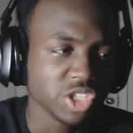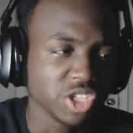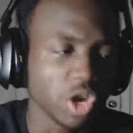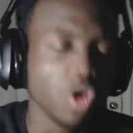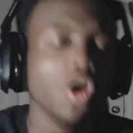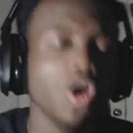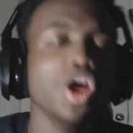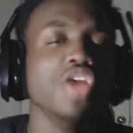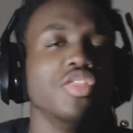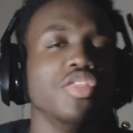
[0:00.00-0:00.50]

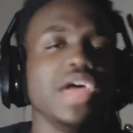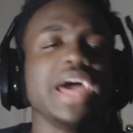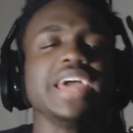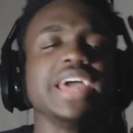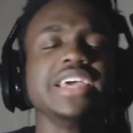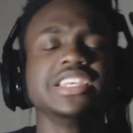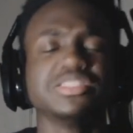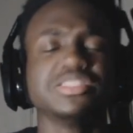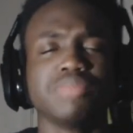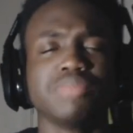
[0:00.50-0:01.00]
So
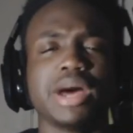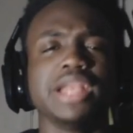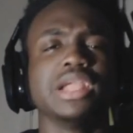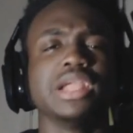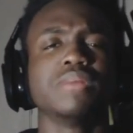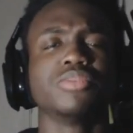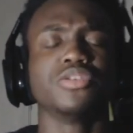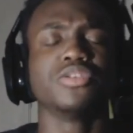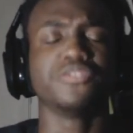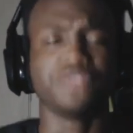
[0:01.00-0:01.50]
that is
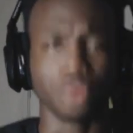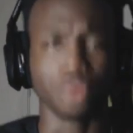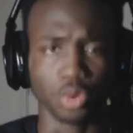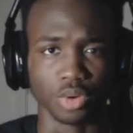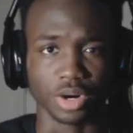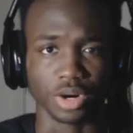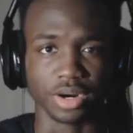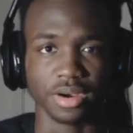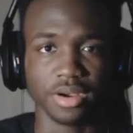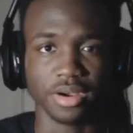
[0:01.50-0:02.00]
my number
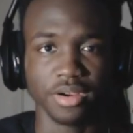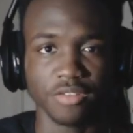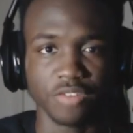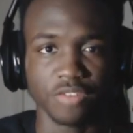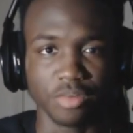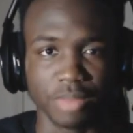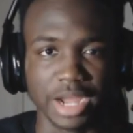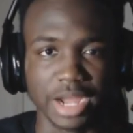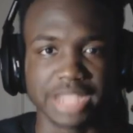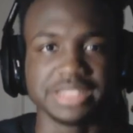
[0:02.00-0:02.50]
four
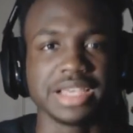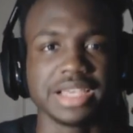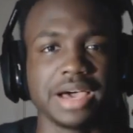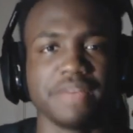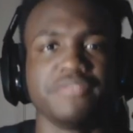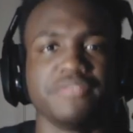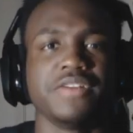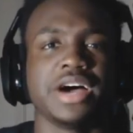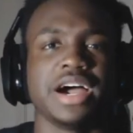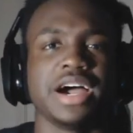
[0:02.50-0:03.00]
for my
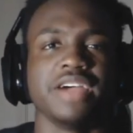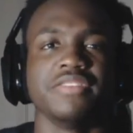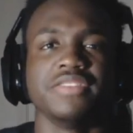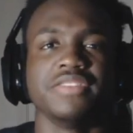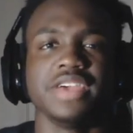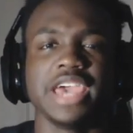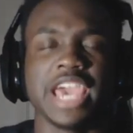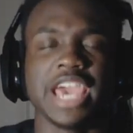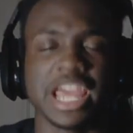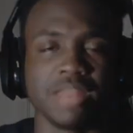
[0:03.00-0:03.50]
top
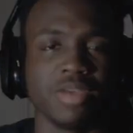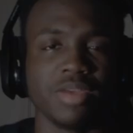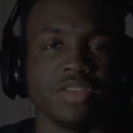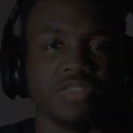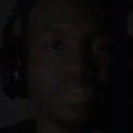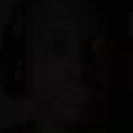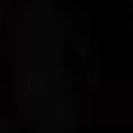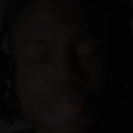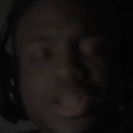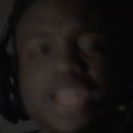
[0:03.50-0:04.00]
five. And All
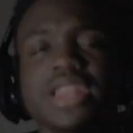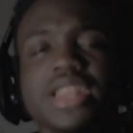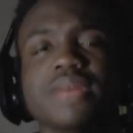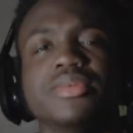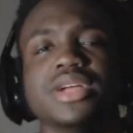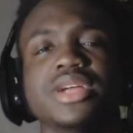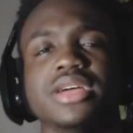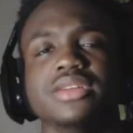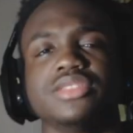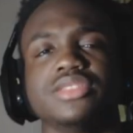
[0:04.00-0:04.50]
right, now coming
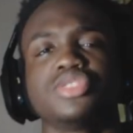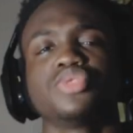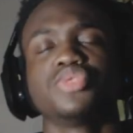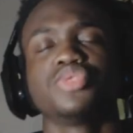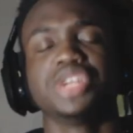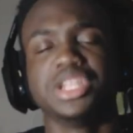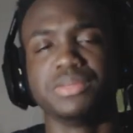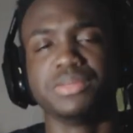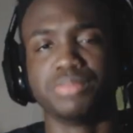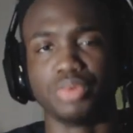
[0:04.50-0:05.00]
in number
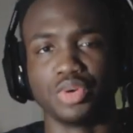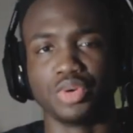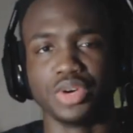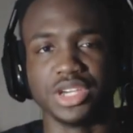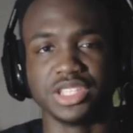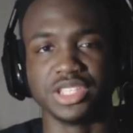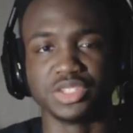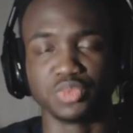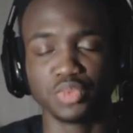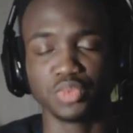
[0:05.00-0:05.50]
three,
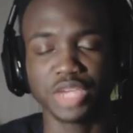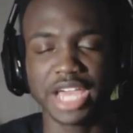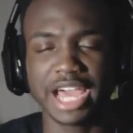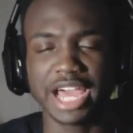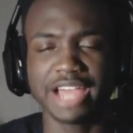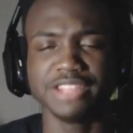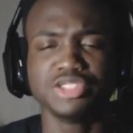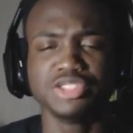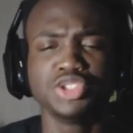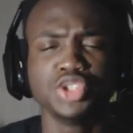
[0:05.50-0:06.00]
boys,
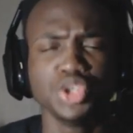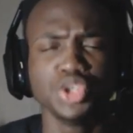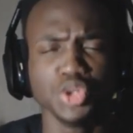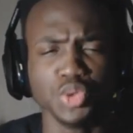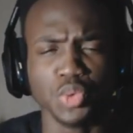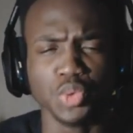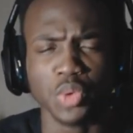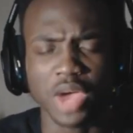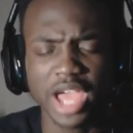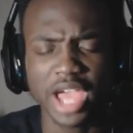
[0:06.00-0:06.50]
we got
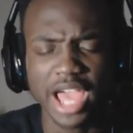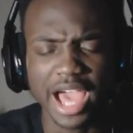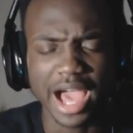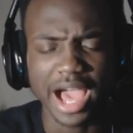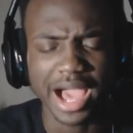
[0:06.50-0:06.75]
two.